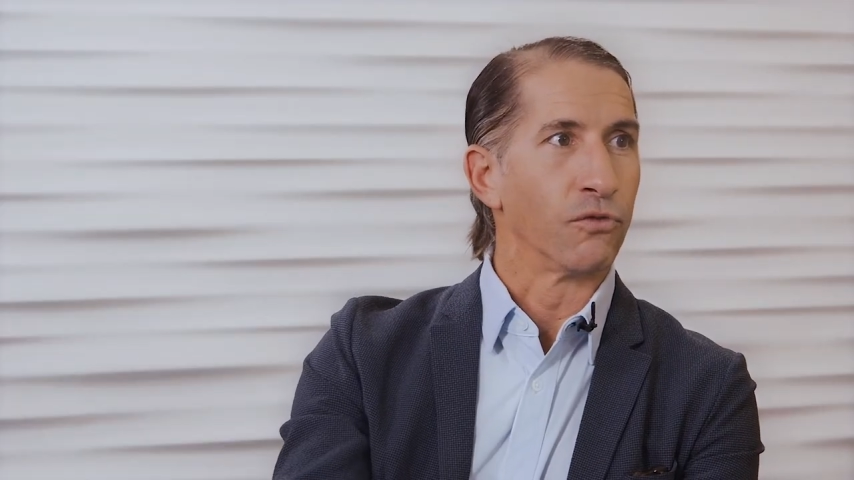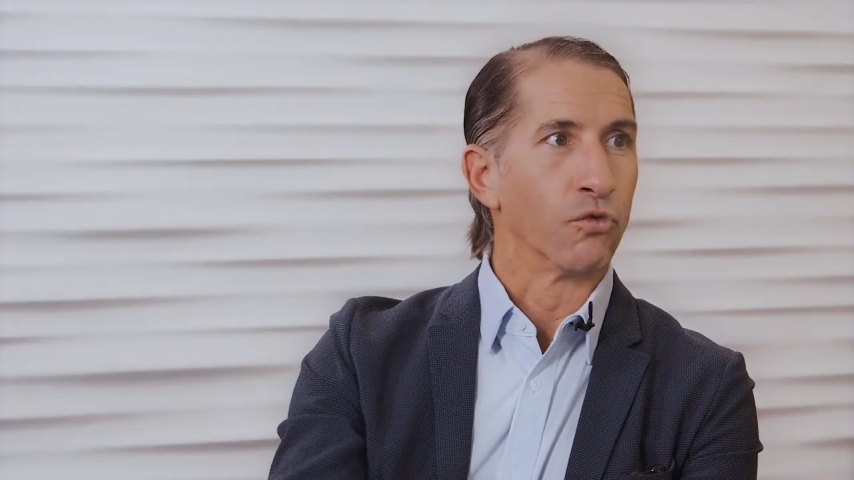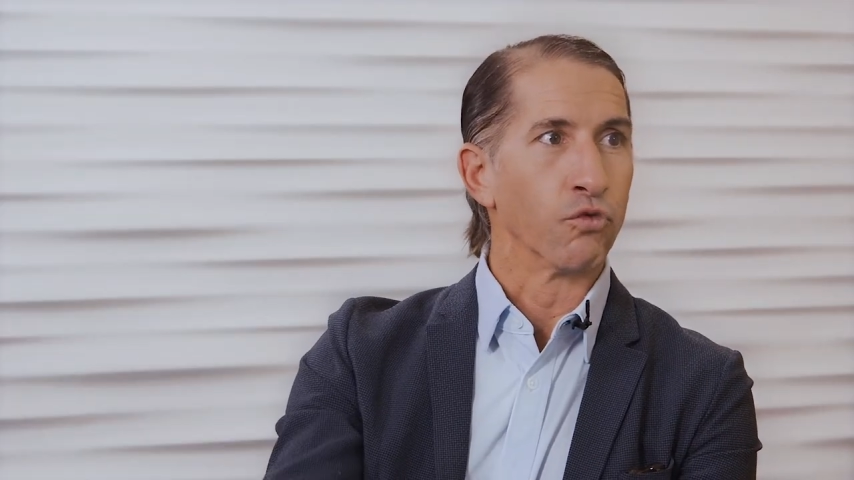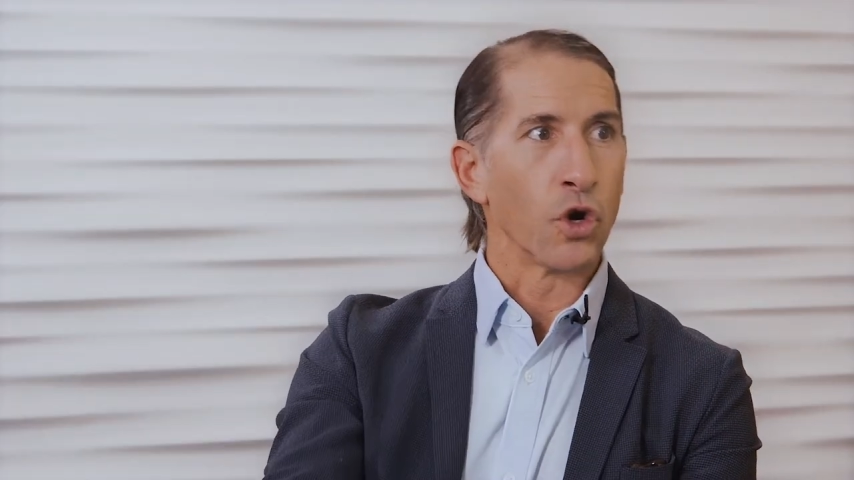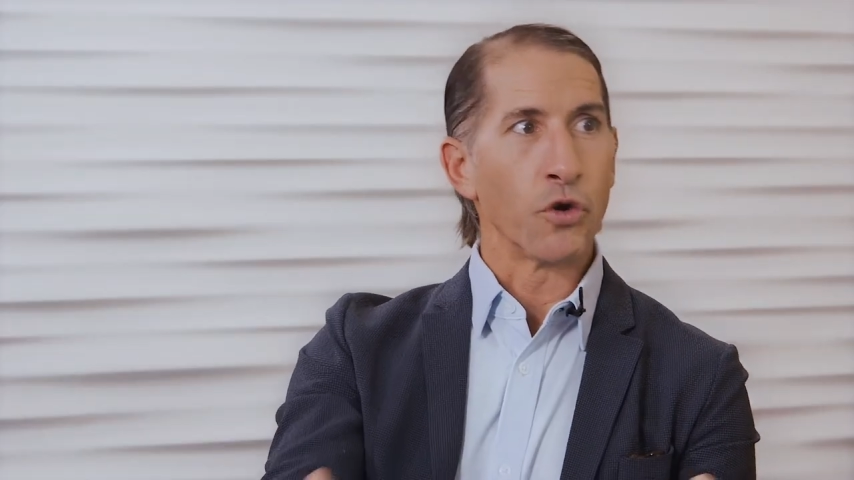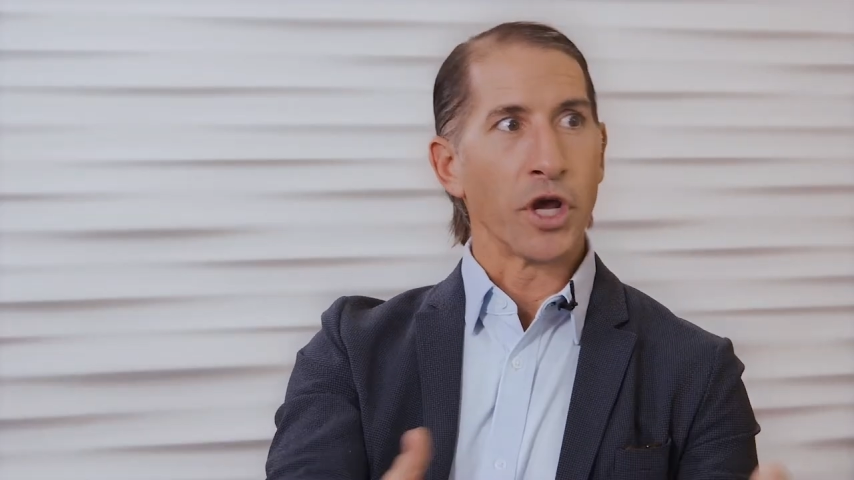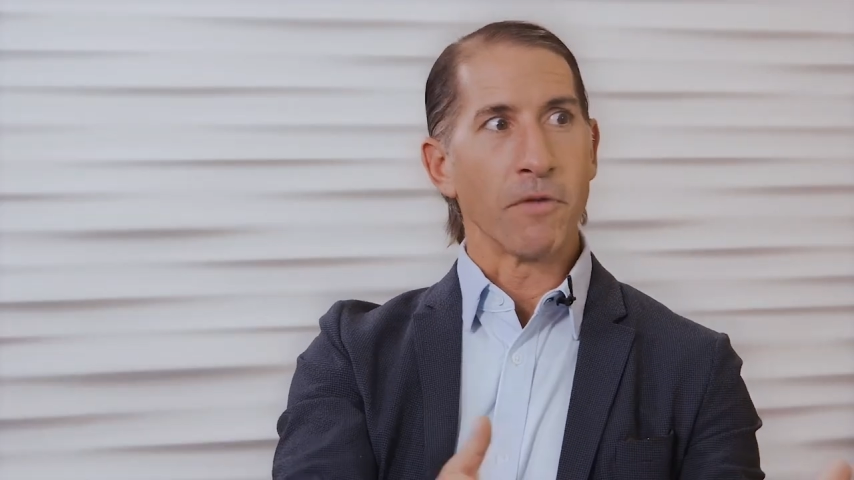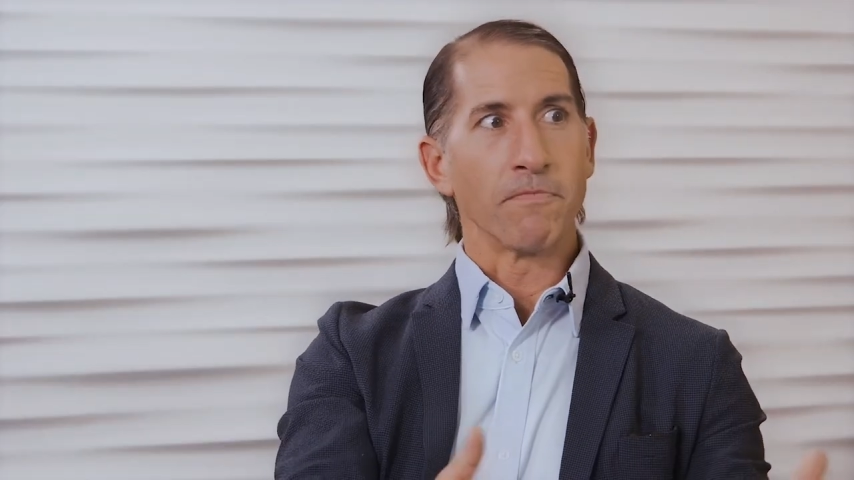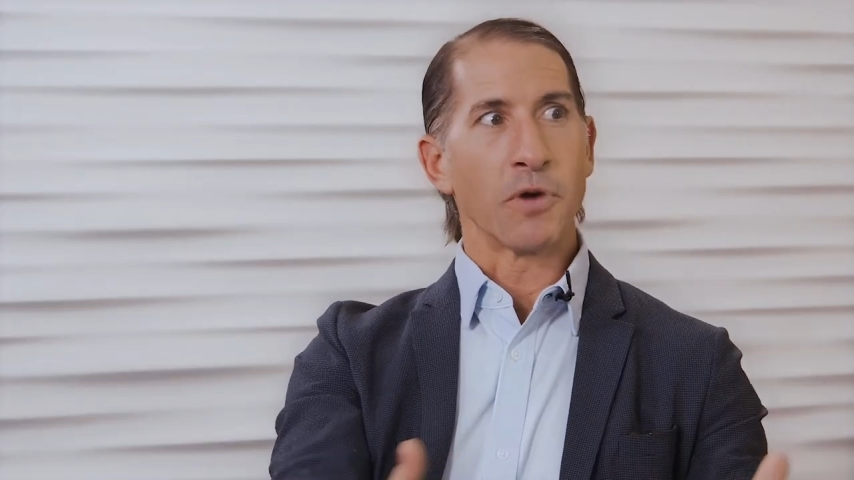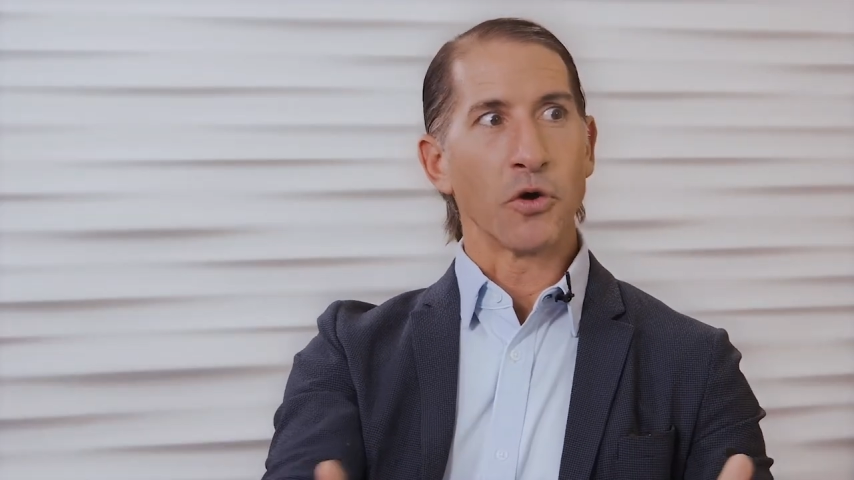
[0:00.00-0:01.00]
grown
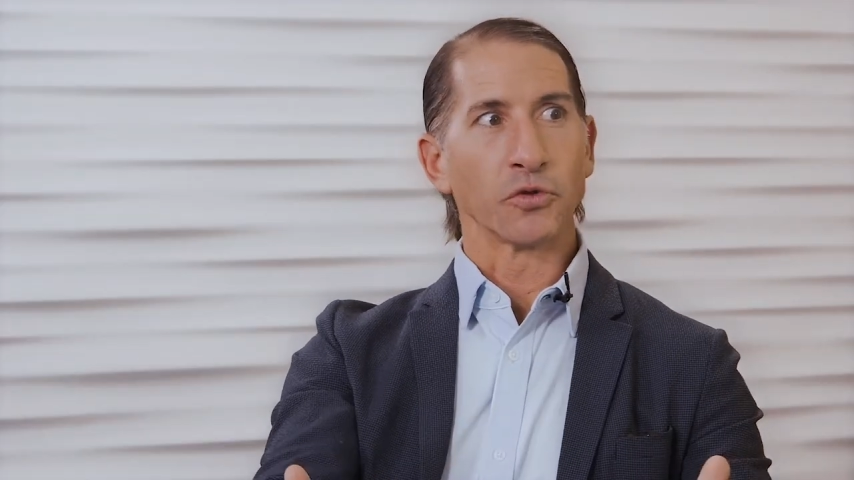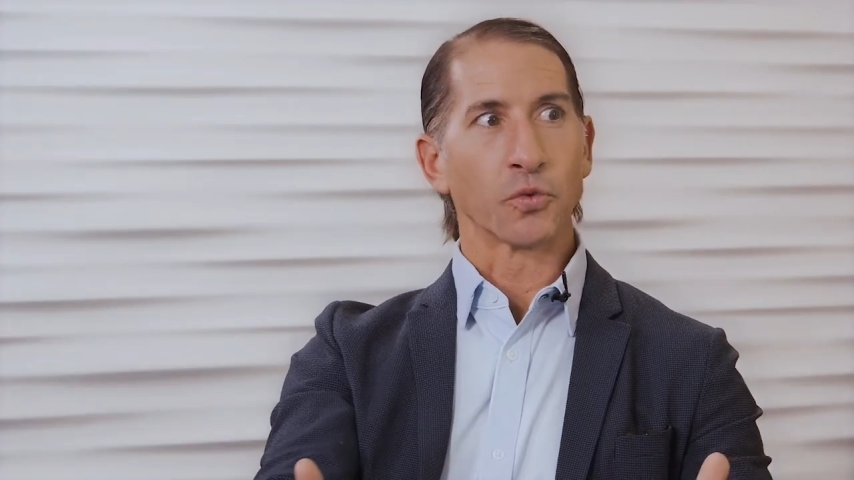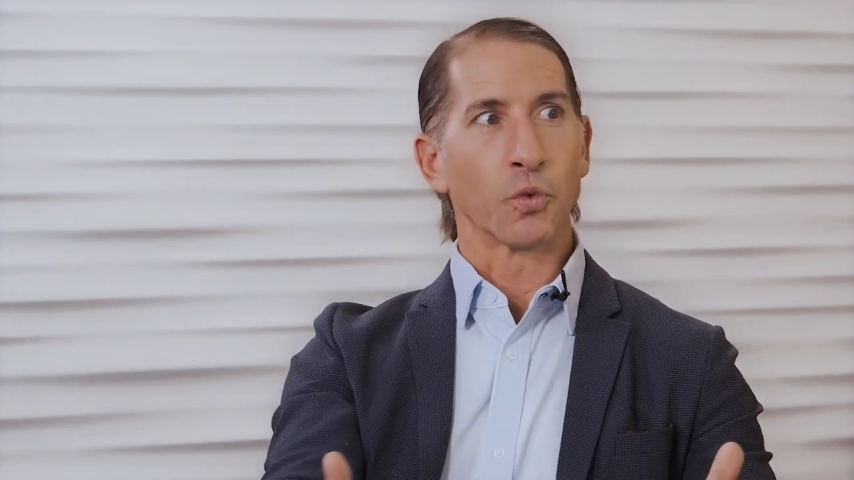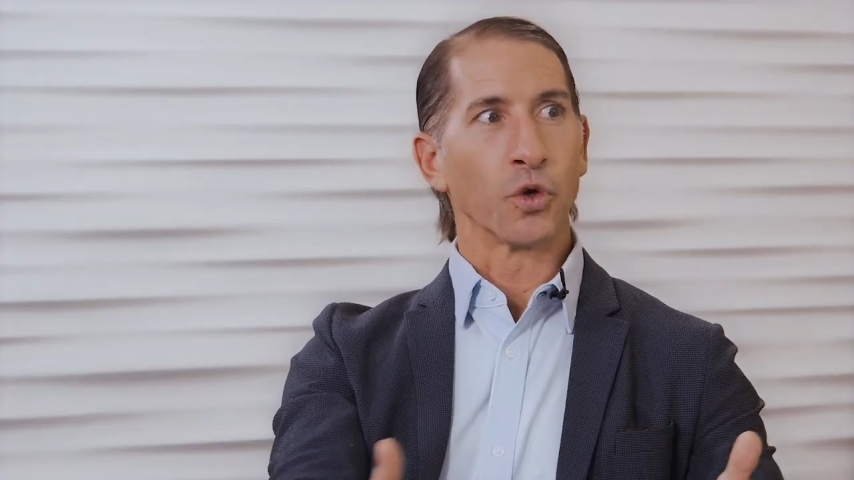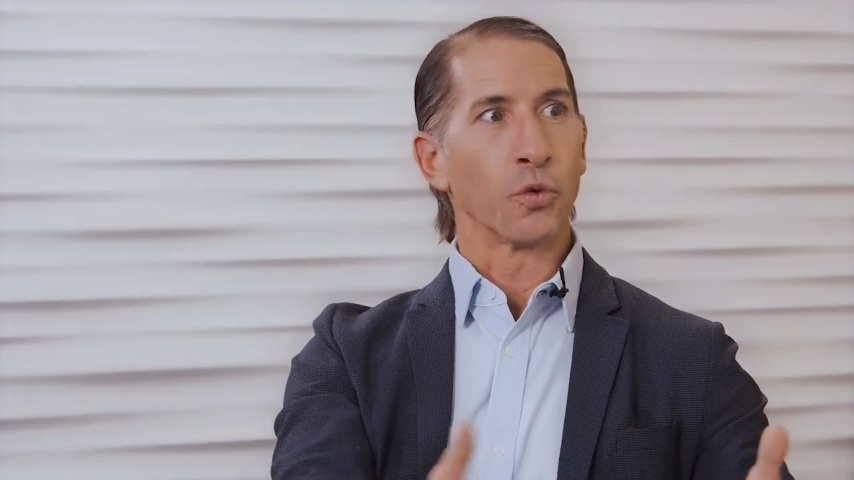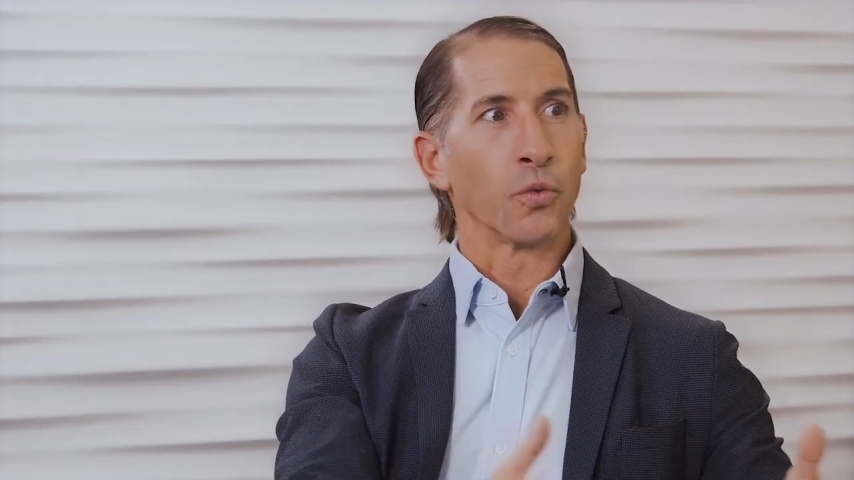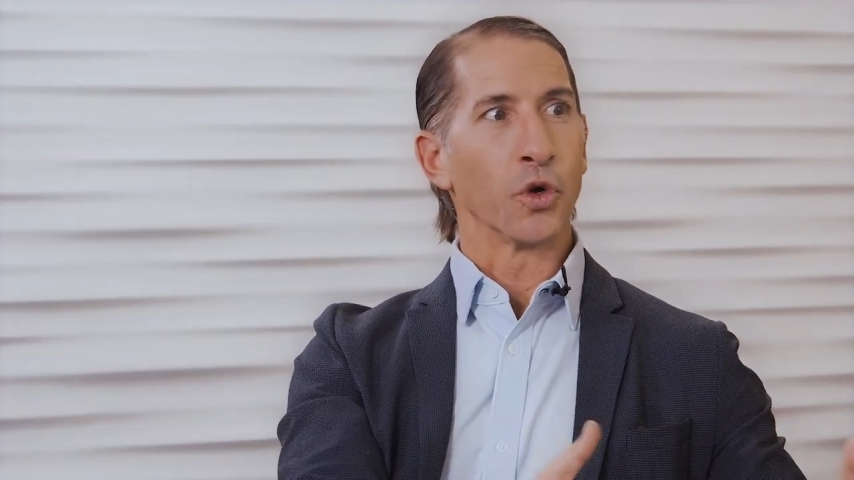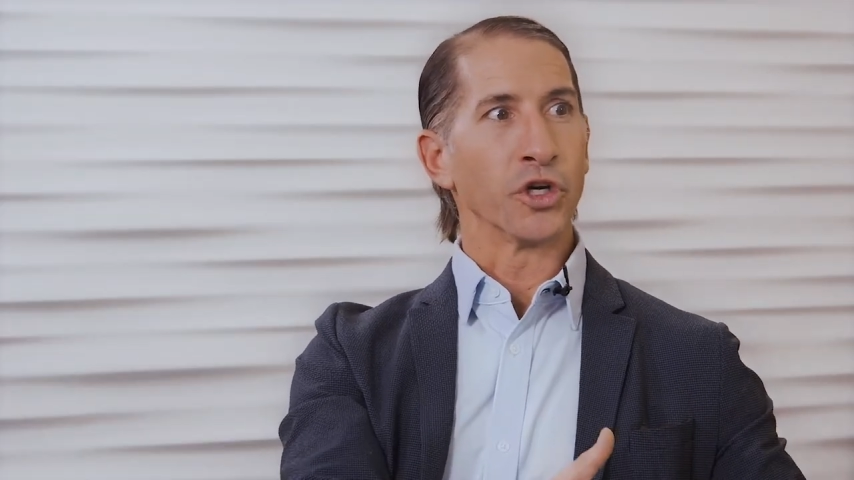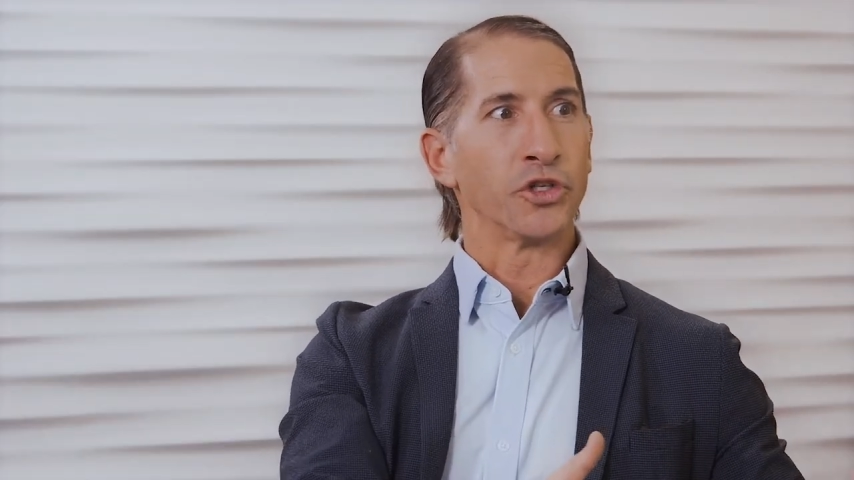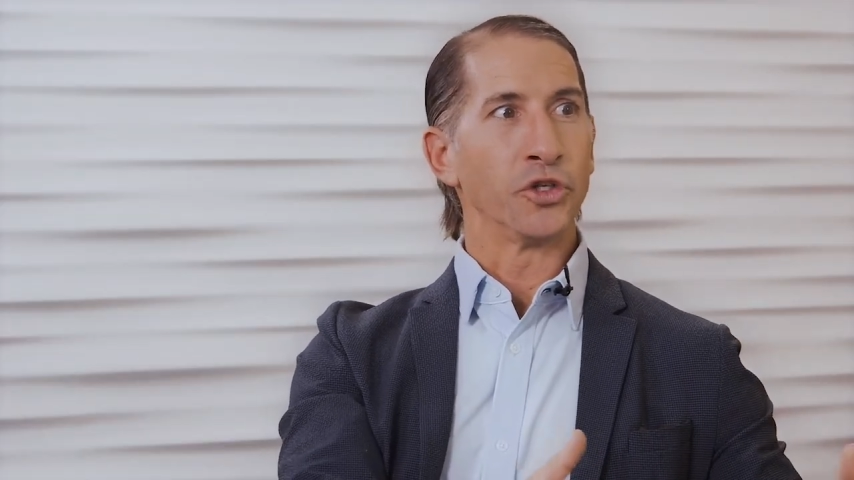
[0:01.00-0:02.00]
up post World
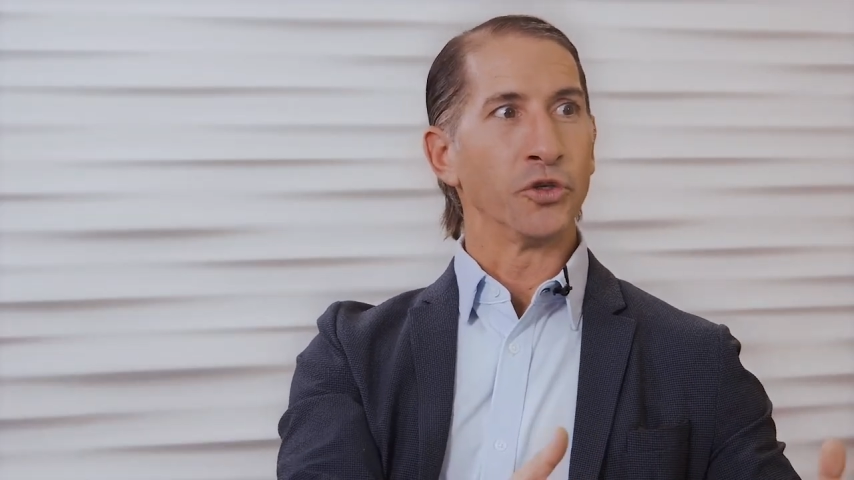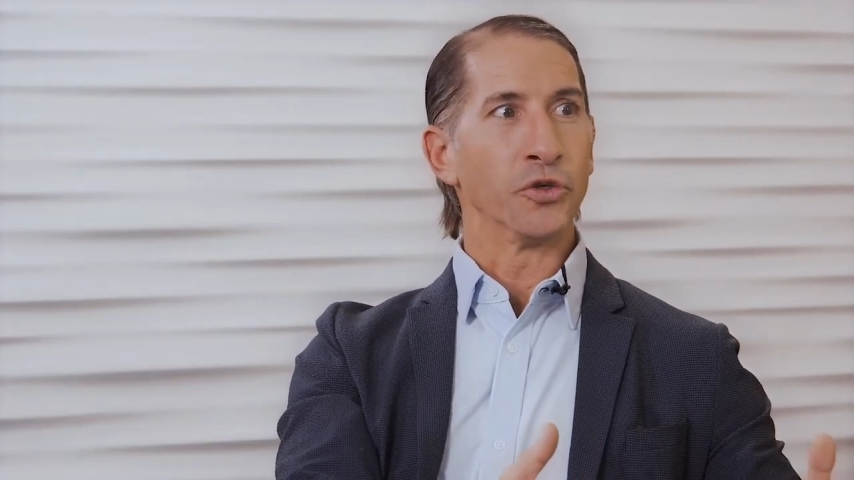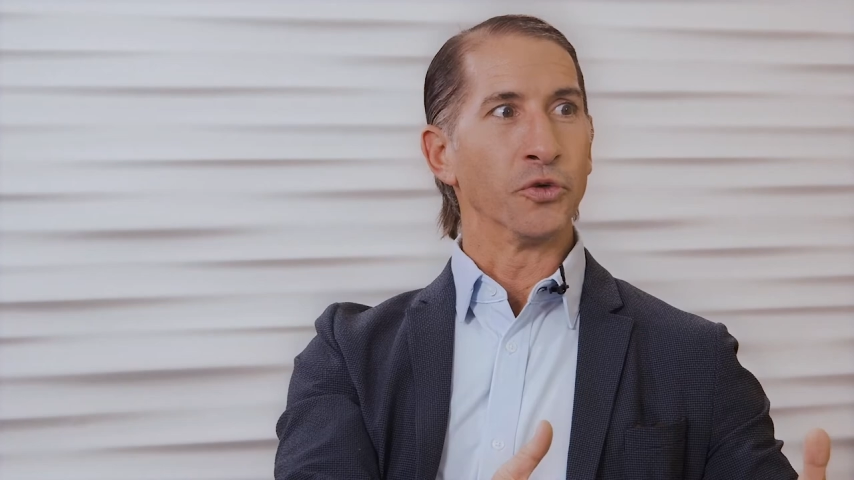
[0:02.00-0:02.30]
War II,